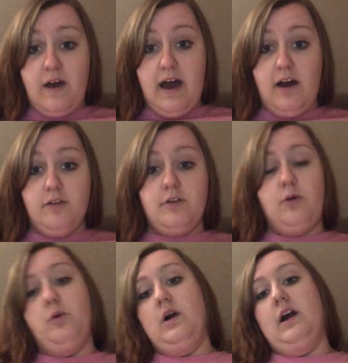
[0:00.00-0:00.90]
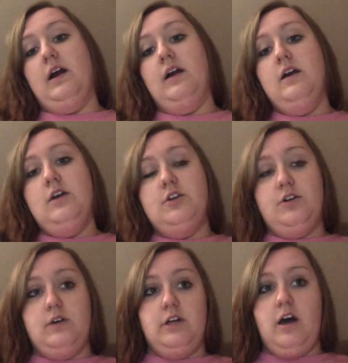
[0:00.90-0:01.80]
5, or
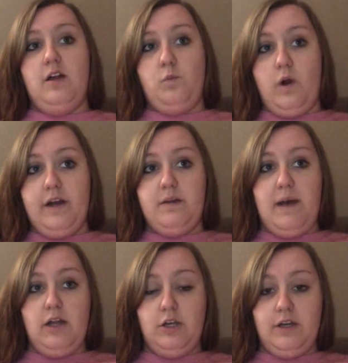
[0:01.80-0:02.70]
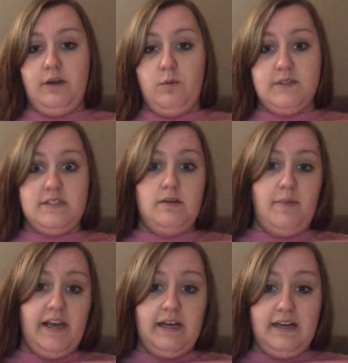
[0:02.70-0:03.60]
you're not worried about learning what's the
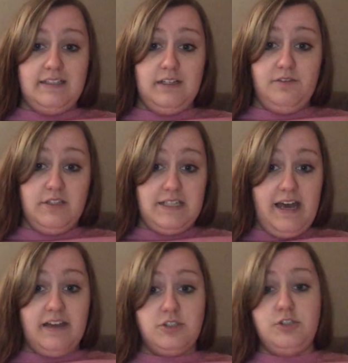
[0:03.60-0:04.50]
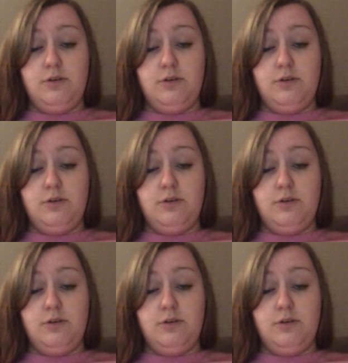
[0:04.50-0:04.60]
main idea of the text.